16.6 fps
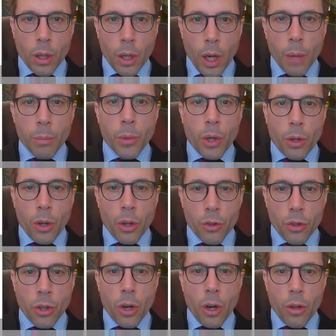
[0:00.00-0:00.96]
I'm not going
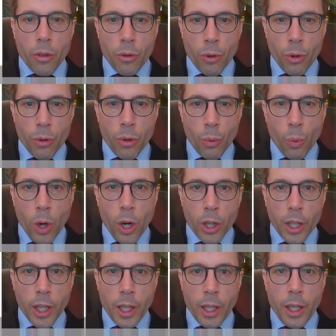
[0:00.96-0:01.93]
to go through the
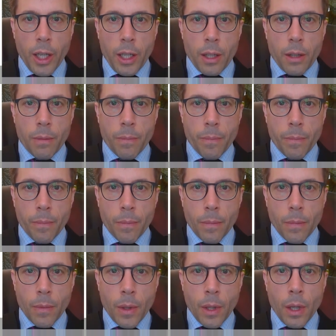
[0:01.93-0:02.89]
working here.
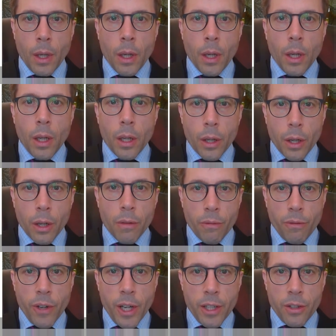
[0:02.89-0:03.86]
You can
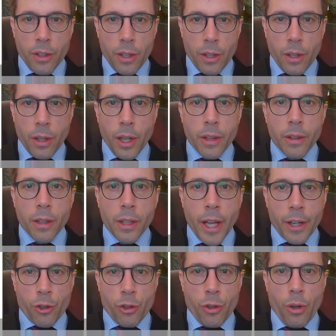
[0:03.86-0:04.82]
find it in the
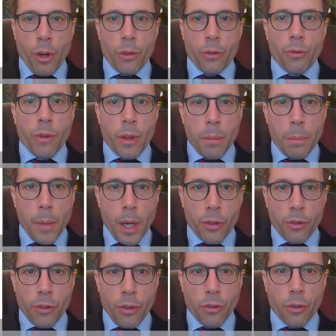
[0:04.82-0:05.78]
lecture notes for the
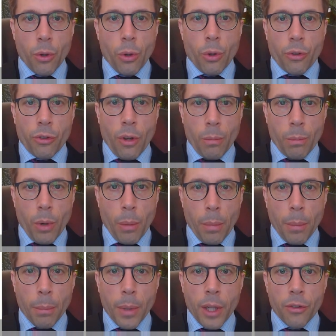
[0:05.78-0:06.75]
master's course on
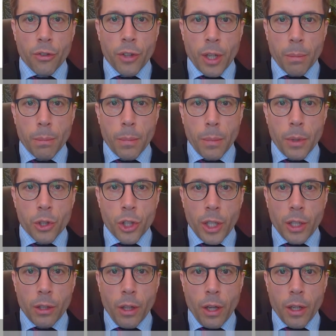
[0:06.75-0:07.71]
probabilistic
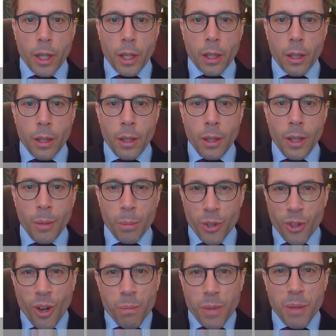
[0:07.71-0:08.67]
machine learning. But
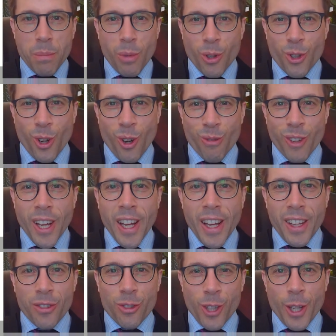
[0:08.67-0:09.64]
don't be put off,
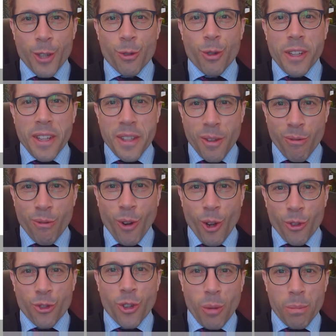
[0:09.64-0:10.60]
it's literally the
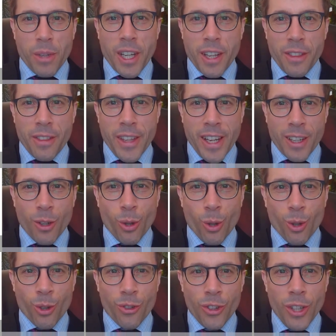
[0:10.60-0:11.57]
first topic in that
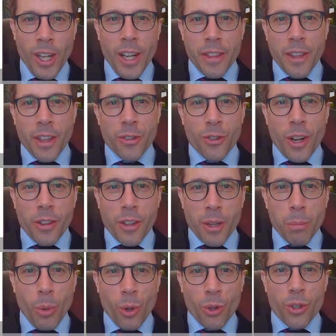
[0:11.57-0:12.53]
course, and there's
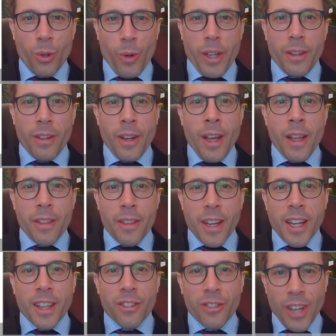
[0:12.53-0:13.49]
nothing more to it than
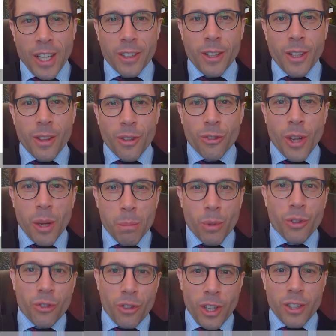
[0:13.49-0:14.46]
exactly the same
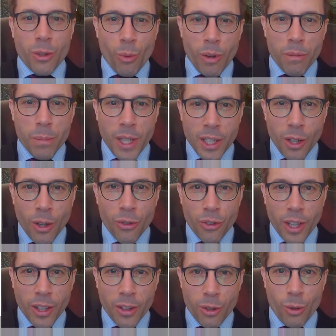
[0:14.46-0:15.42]
procedure we've been
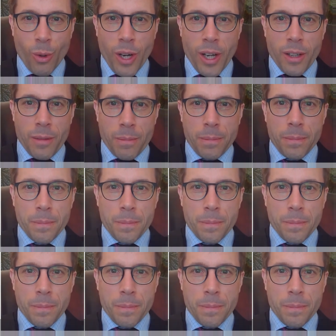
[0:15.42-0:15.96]
using throughout.